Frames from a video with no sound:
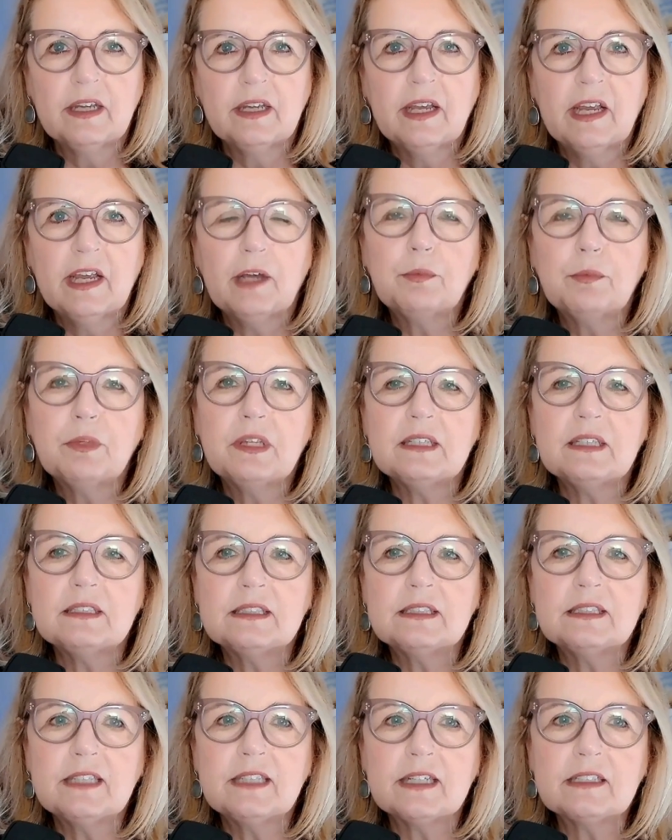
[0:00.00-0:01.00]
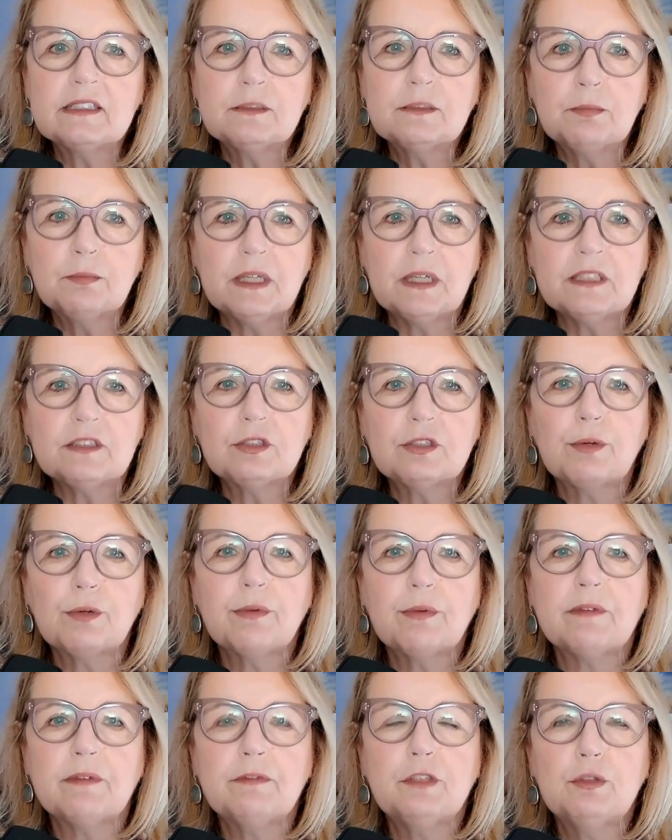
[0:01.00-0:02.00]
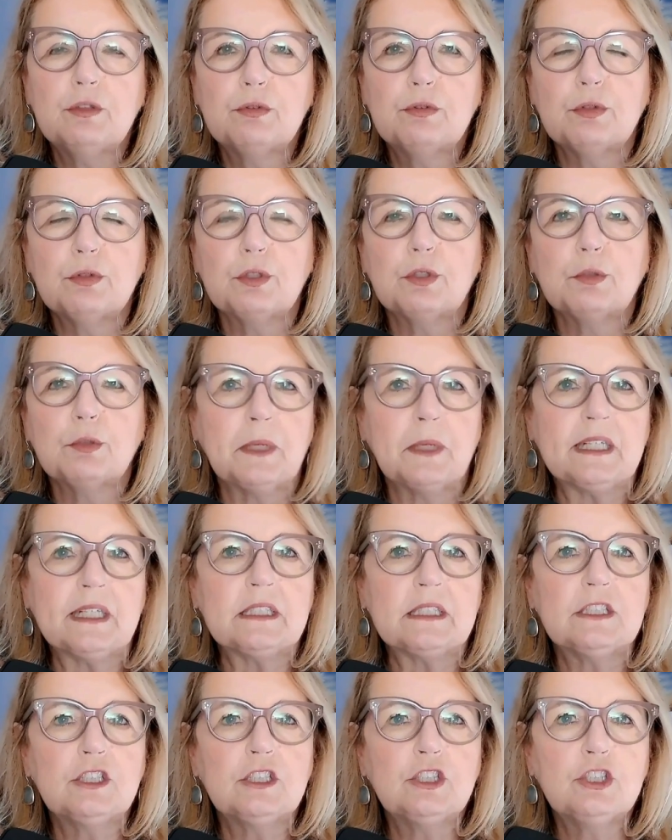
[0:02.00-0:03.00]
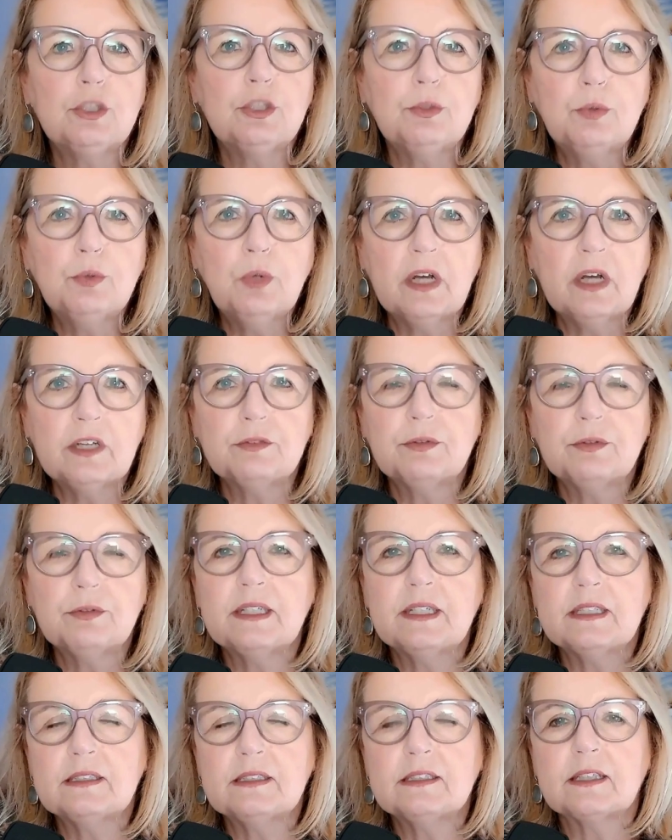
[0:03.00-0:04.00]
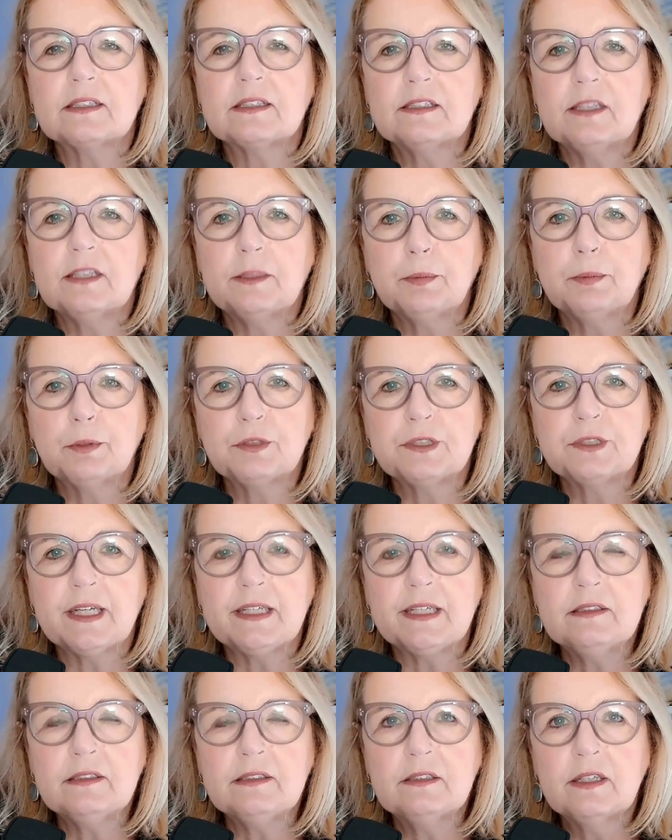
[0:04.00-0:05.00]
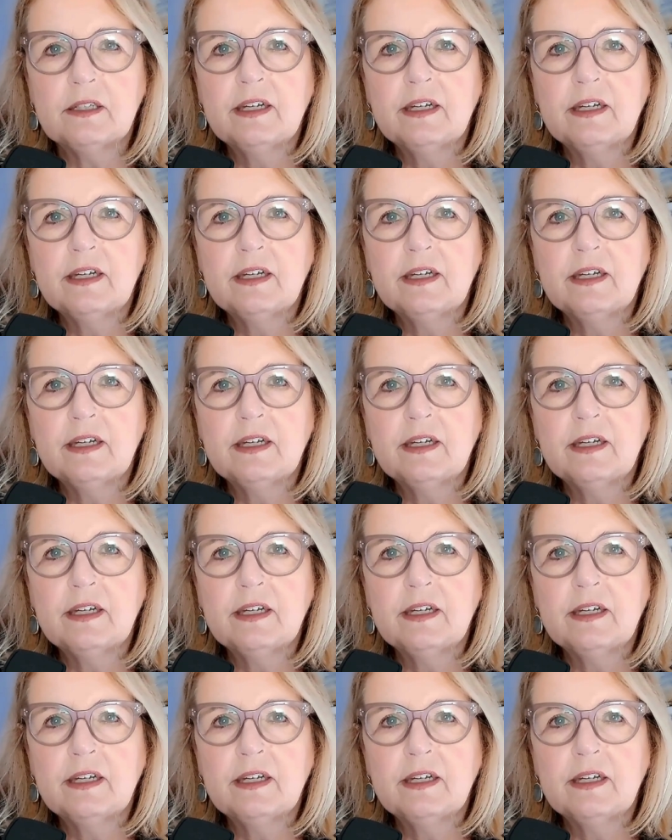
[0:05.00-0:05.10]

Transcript: And within 6 months, her revenue grew by 260%.